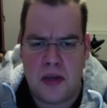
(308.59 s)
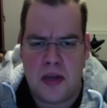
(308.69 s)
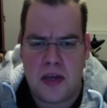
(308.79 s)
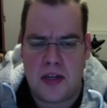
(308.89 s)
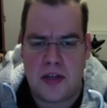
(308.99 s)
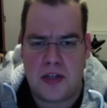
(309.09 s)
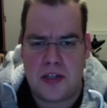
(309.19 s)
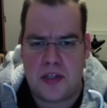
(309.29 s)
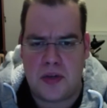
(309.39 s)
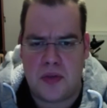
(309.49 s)
and you can
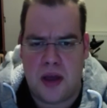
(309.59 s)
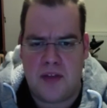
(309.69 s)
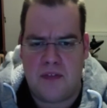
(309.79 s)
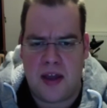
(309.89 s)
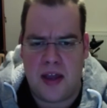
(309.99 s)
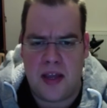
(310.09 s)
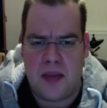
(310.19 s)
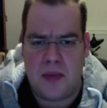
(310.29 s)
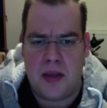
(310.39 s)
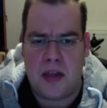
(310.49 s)
do that via
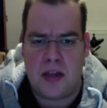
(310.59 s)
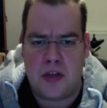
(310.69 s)
email at